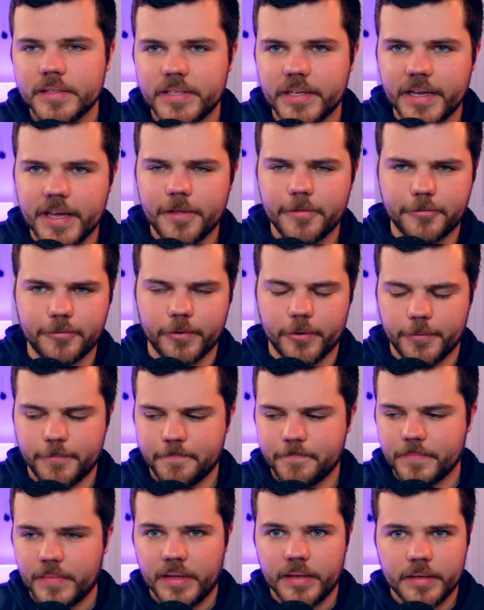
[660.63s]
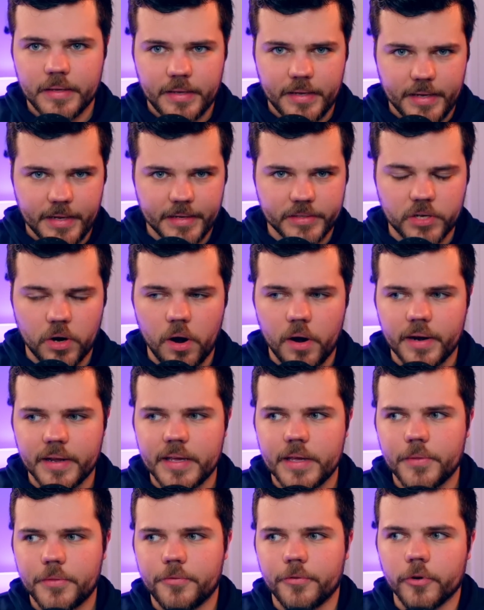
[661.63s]
To get through. It's hard to
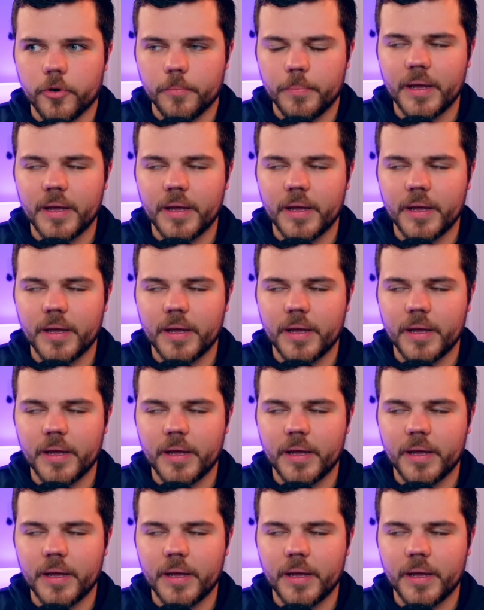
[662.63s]
get through.